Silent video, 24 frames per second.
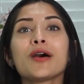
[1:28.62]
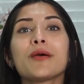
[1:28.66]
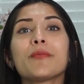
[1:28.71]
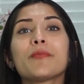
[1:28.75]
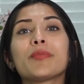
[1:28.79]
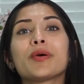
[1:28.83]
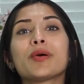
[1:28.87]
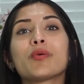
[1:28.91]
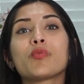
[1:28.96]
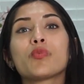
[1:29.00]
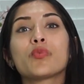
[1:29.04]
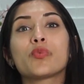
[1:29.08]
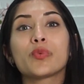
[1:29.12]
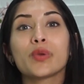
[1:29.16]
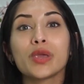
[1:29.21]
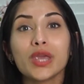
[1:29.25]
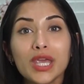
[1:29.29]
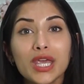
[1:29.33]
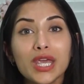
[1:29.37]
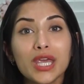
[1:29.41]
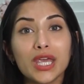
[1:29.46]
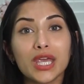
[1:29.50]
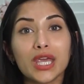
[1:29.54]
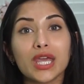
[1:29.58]
But
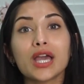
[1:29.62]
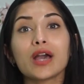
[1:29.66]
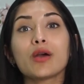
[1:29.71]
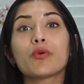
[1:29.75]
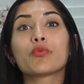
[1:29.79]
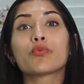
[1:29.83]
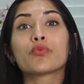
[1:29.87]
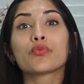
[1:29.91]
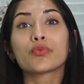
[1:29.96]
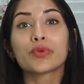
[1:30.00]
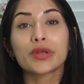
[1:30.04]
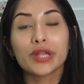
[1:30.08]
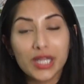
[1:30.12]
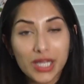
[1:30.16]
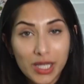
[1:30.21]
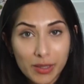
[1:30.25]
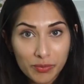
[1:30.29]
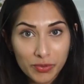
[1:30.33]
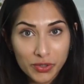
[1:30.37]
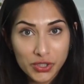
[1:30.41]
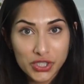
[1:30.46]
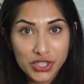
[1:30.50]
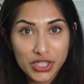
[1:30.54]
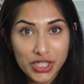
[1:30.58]
we really
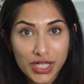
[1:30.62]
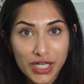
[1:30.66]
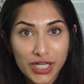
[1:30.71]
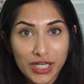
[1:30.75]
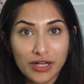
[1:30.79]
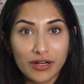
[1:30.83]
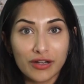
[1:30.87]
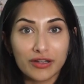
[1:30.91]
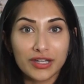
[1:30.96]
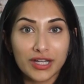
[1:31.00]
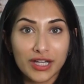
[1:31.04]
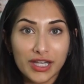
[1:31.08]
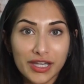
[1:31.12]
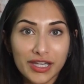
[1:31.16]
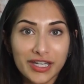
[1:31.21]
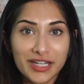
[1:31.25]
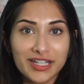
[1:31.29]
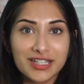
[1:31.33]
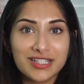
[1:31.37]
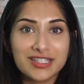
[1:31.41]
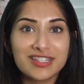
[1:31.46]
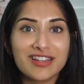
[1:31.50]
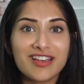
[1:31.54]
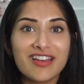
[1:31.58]
appreciate it on the
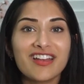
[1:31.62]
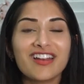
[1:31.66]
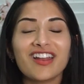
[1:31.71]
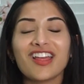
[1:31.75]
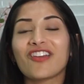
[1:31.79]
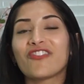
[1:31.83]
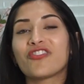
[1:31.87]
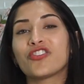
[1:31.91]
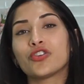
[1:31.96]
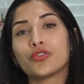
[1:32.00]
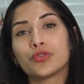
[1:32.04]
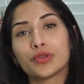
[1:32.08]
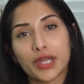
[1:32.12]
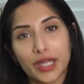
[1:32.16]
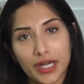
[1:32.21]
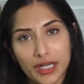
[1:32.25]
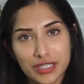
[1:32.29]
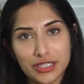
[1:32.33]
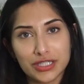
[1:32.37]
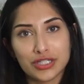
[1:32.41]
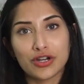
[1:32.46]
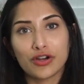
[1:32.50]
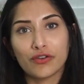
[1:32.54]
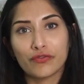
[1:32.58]
clinic side if you let
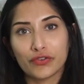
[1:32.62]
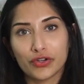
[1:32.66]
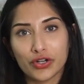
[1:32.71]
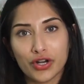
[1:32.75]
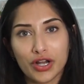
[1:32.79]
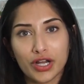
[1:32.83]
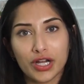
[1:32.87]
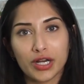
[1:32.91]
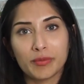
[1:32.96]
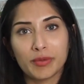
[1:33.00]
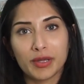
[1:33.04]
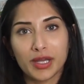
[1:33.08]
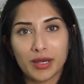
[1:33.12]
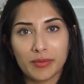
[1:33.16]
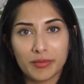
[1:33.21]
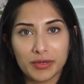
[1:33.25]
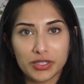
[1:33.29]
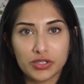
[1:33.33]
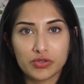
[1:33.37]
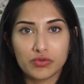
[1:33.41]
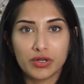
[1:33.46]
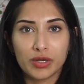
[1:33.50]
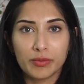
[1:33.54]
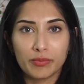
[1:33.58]
us know if you're not going to be
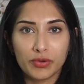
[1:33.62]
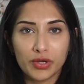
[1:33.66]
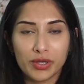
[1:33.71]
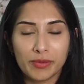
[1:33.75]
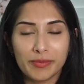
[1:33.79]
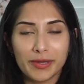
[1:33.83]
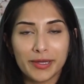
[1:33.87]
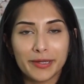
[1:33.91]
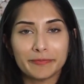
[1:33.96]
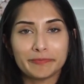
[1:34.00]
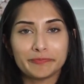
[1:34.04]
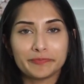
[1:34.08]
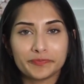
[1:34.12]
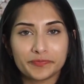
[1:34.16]
coming to an appointment.